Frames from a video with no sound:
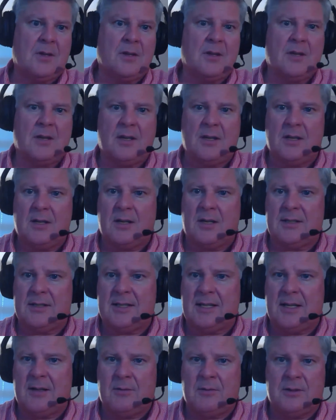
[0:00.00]
Okay, got
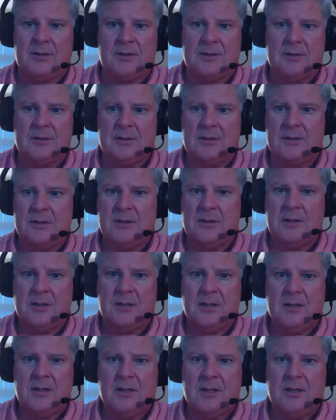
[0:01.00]
that one
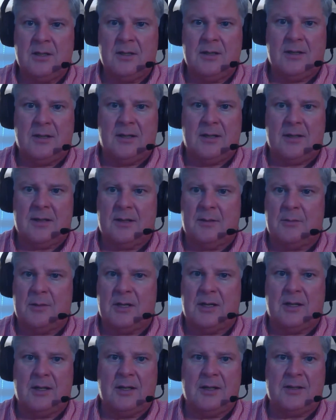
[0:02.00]
down in
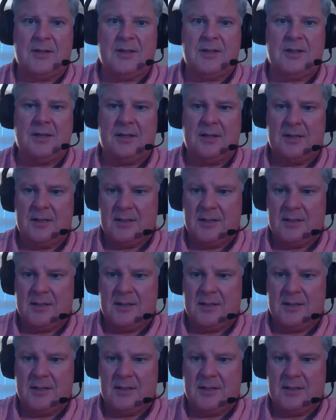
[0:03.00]
my list.